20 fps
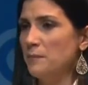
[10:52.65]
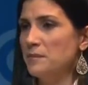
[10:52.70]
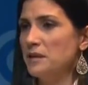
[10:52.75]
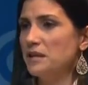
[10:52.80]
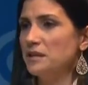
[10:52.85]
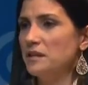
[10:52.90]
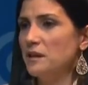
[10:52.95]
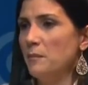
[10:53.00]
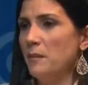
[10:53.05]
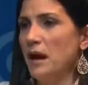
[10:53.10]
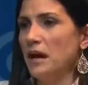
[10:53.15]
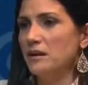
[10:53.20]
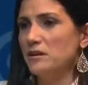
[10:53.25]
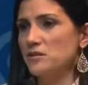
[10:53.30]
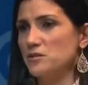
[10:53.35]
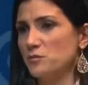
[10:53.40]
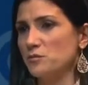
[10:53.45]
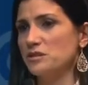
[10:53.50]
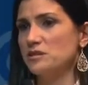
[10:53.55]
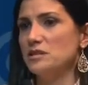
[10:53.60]
Media
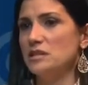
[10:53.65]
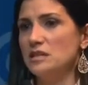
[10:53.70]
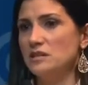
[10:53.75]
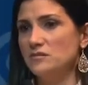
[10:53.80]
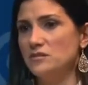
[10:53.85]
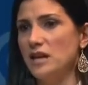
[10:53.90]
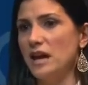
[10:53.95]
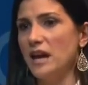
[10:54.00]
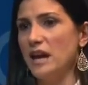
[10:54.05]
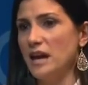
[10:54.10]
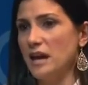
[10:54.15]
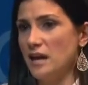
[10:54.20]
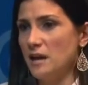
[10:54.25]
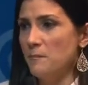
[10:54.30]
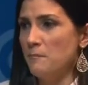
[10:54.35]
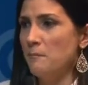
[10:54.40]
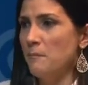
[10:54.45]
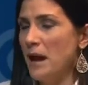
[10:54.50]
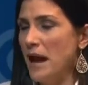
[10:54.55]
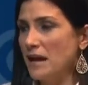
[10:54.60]
Matters received a
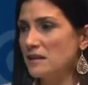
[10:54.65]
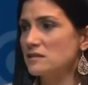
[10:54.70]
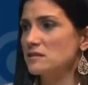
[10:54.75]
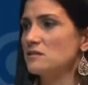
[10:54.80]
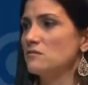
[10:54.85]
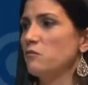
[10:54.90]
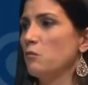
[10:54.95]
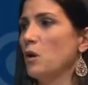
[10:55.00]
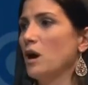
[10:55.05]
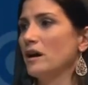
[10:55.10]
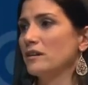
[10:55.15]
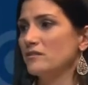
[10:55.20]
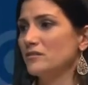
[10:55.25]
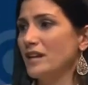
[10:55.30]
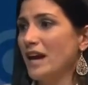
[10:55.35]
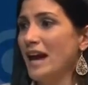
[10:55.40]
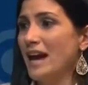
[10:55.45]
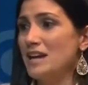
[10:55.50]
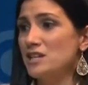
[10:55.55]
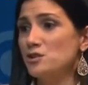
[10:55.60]
massive wad of
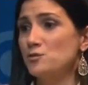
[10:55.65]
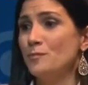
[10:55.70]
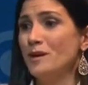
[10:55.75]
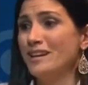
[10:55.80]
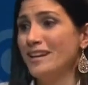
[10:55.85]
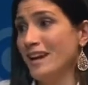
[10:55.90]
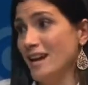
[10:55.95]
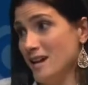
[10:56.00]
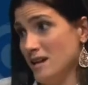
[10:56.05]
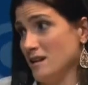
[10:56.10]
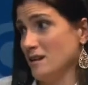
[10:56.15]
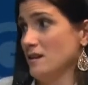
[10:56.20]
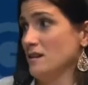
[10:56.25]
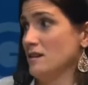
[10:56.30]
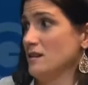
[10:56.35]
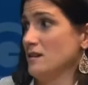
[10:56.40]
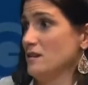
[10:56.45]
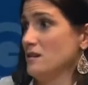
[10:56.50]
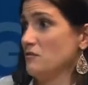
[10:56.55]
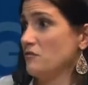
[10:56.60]
cash money
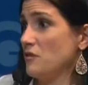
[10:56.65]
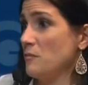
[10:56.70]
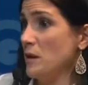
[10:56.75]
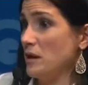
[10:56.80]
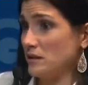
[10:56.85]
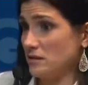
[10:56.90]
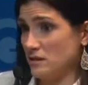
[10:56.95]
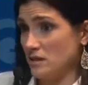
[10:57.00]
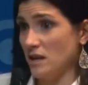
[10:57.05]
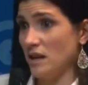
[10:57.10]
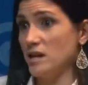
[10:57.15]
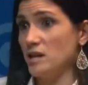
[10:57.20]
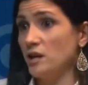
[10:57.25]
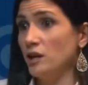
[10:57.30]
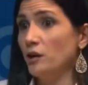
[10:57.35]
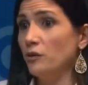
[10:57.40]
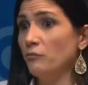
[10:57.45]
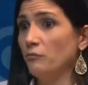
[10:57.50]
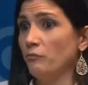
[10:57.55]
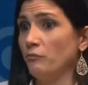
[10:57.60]
from
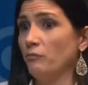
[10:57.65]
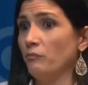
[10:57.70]
SEIU.